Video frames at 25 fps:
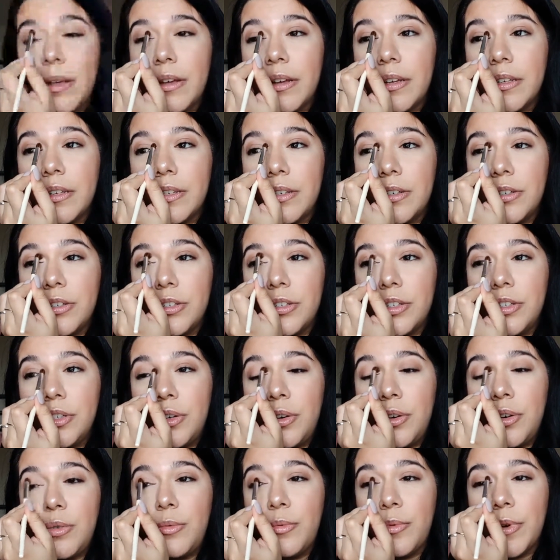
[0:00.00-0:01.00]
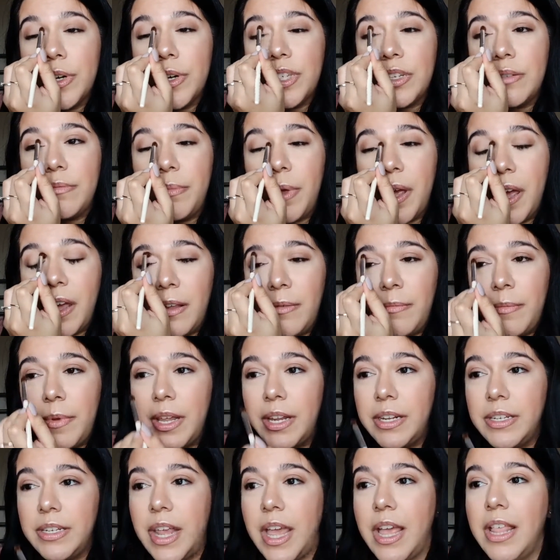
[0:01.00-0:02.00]
because they're so rich in
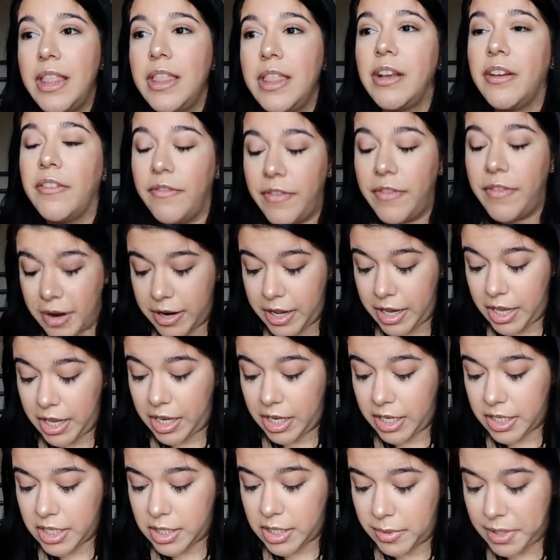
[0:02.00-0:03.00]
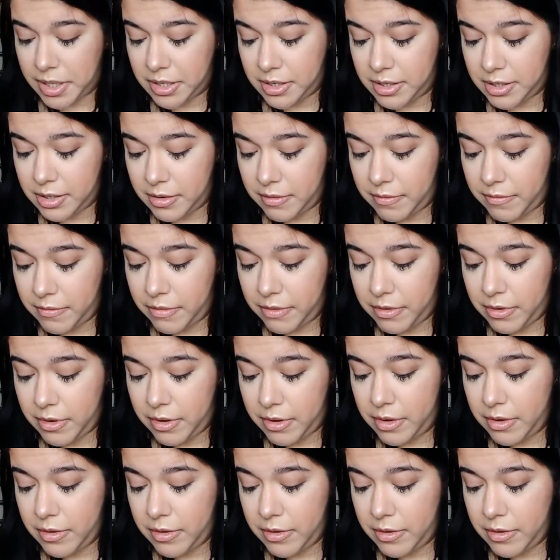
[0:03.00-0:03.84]
pigment and they're very inexpensive.